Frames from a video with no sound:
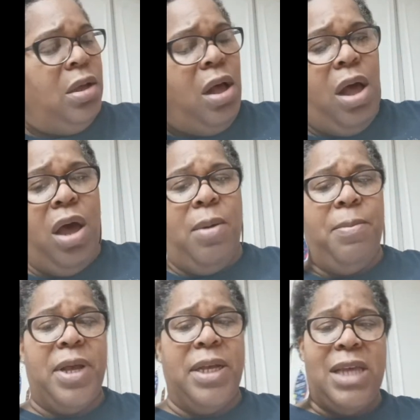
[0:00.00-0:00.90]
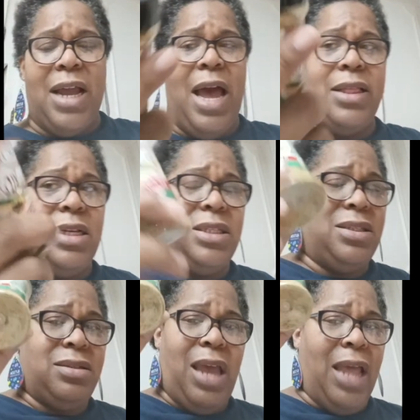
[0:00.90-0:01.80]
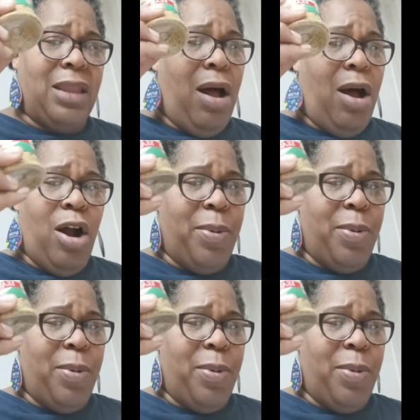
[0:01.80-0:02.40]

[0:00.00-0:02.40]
Because I got this at the harbor.